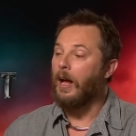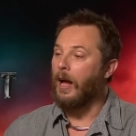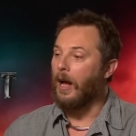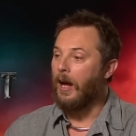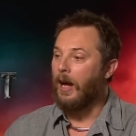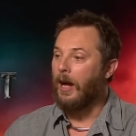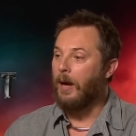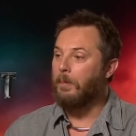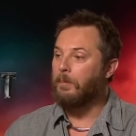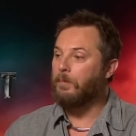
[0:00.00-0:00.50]

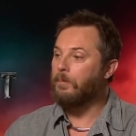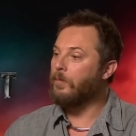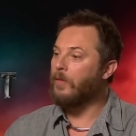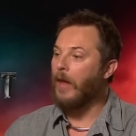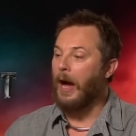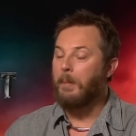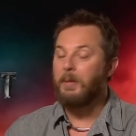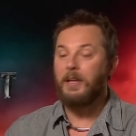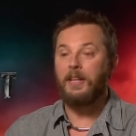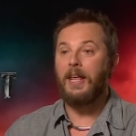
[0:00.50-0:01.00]

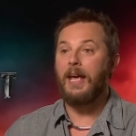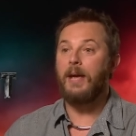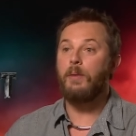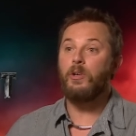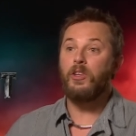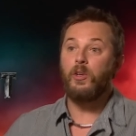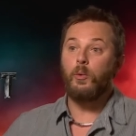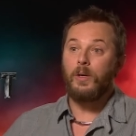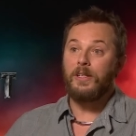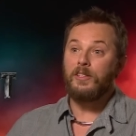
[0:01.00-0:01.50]
I mean, they
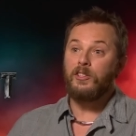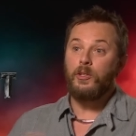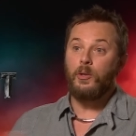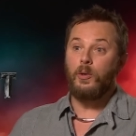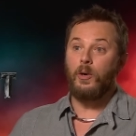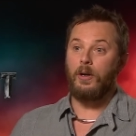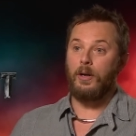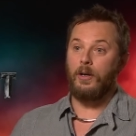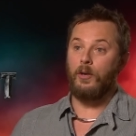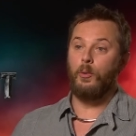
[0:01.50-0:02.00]
were the ones
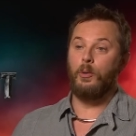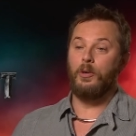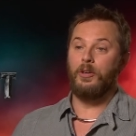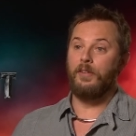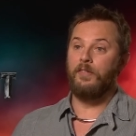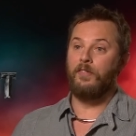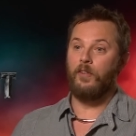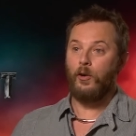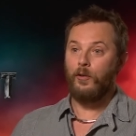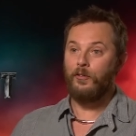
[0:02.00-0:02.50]
who were
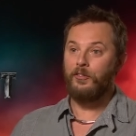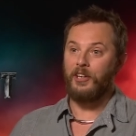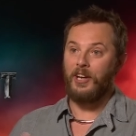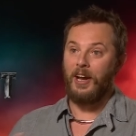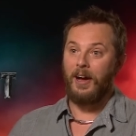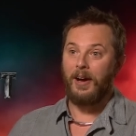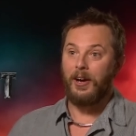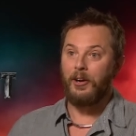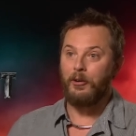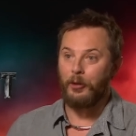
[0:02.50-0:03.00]
involved in
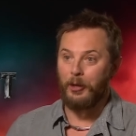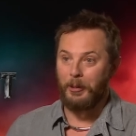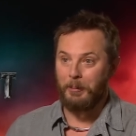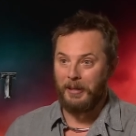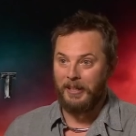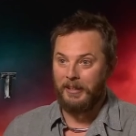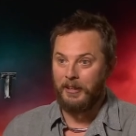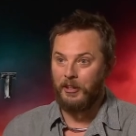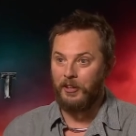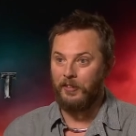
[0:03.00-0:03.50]
hiring
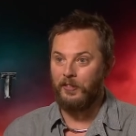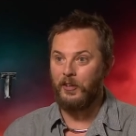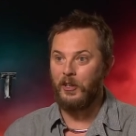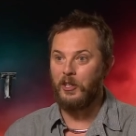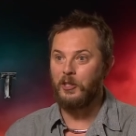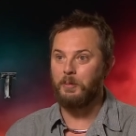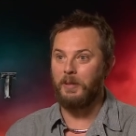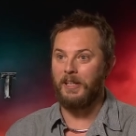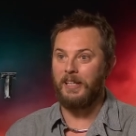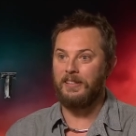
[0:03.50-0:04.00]
me in the
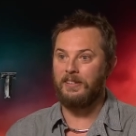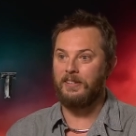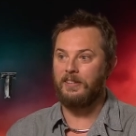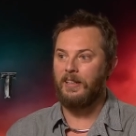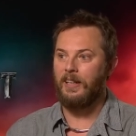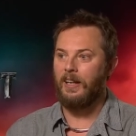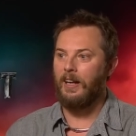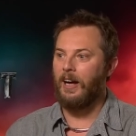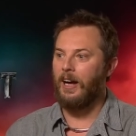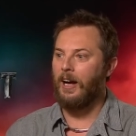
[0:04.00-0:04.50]
first place.
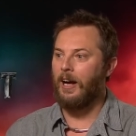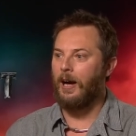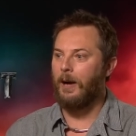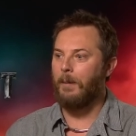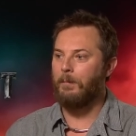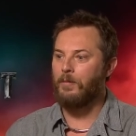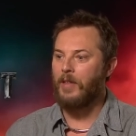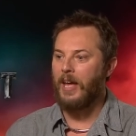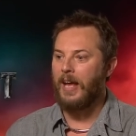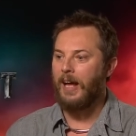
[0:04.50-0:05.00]

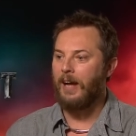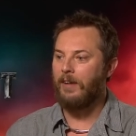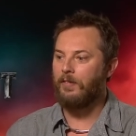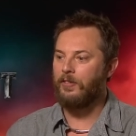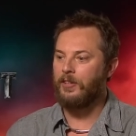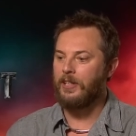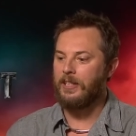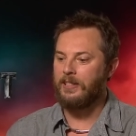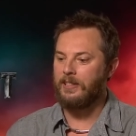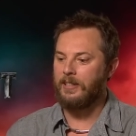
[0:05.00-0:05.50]
They
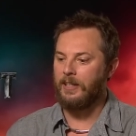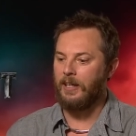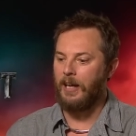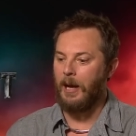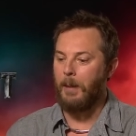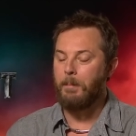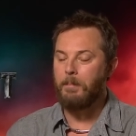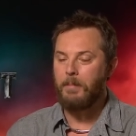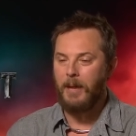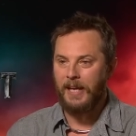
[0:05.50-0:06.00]
have this
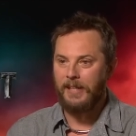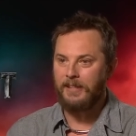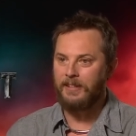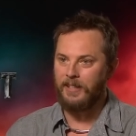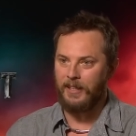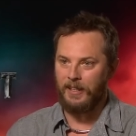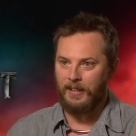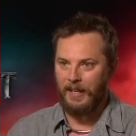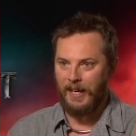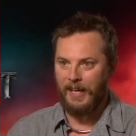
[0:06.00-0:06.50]

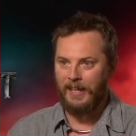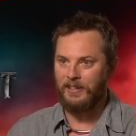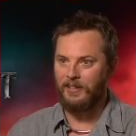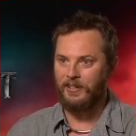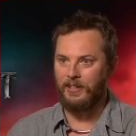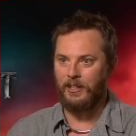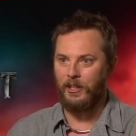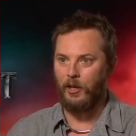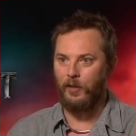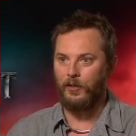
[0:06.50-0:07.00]
amazing
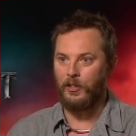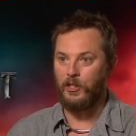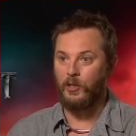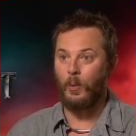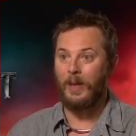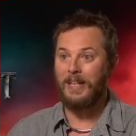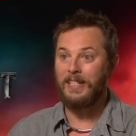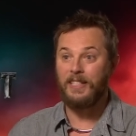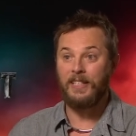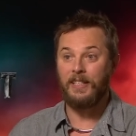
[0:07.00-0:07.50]
legacy over
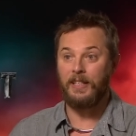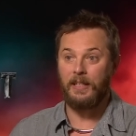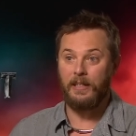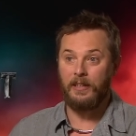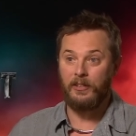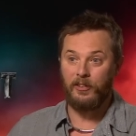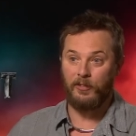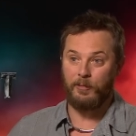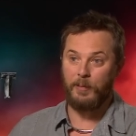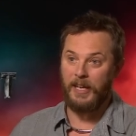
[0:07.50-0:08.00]
20
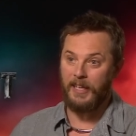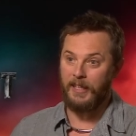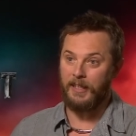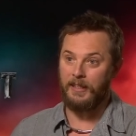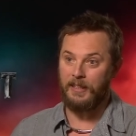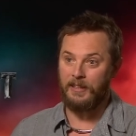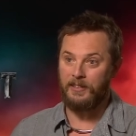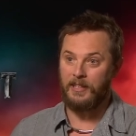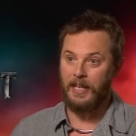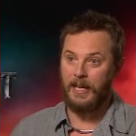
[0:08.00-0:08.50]
years of making
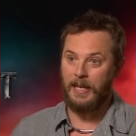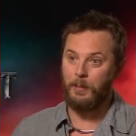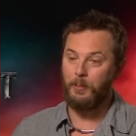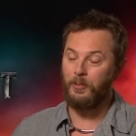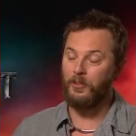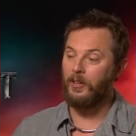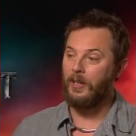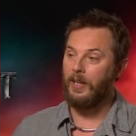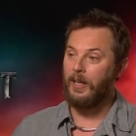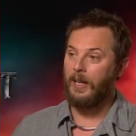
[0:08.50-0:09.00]
these
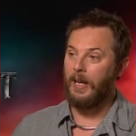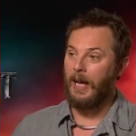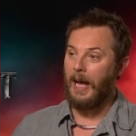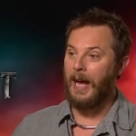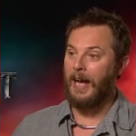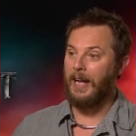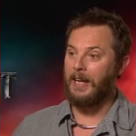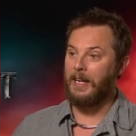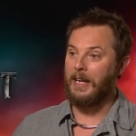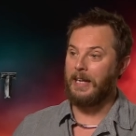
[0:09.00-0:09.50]
games,
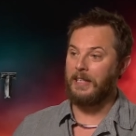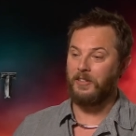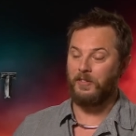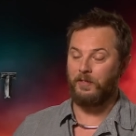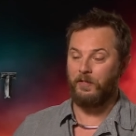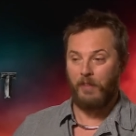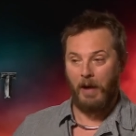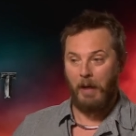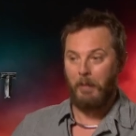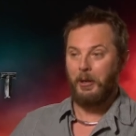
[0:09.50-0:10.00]
and it's
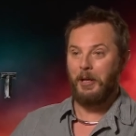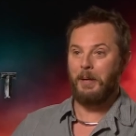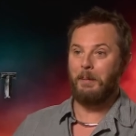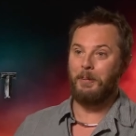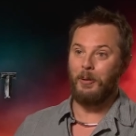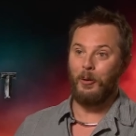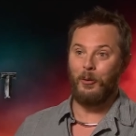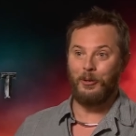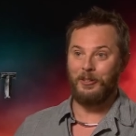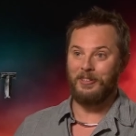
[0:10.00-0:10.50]
very
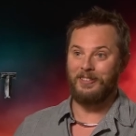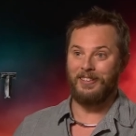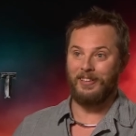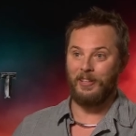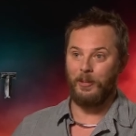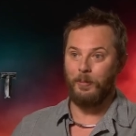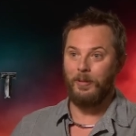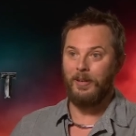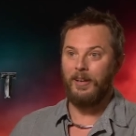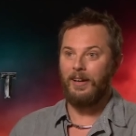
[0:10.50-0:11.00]
important to
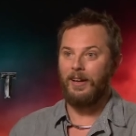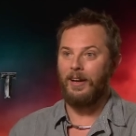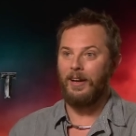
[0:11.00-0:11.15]
them,